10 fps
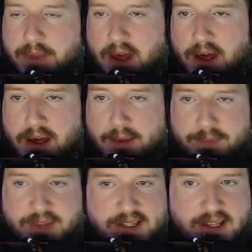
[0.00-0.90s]
Um,
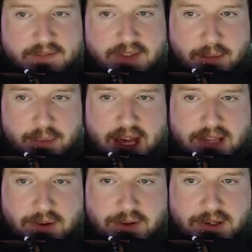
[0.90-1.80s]
this lifetime pass
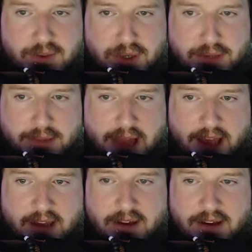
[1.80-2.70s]
holder is one
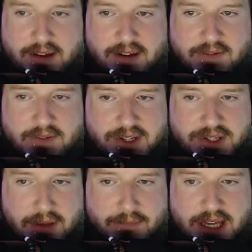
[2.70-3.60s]
black for a
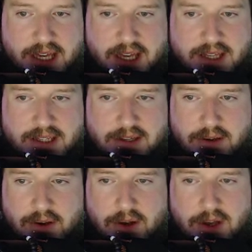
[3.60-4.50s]
zombie guest.
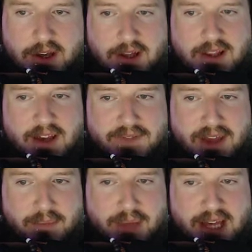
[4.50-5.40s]

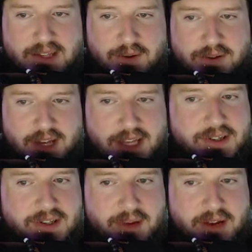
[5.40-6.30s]
Lifetime pass holder
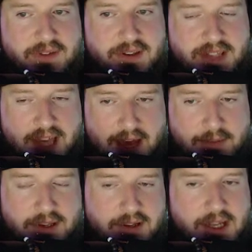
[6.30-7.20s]
enters the battlefield
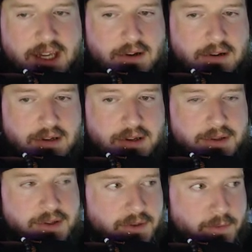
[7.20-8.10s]
tapped, like all good
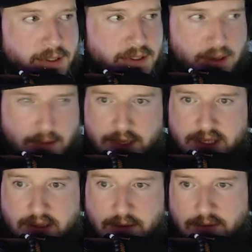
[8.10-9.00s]
2-1 zombies
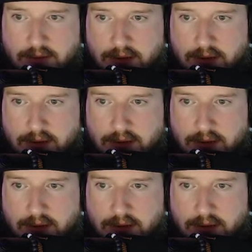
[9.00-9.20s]
do.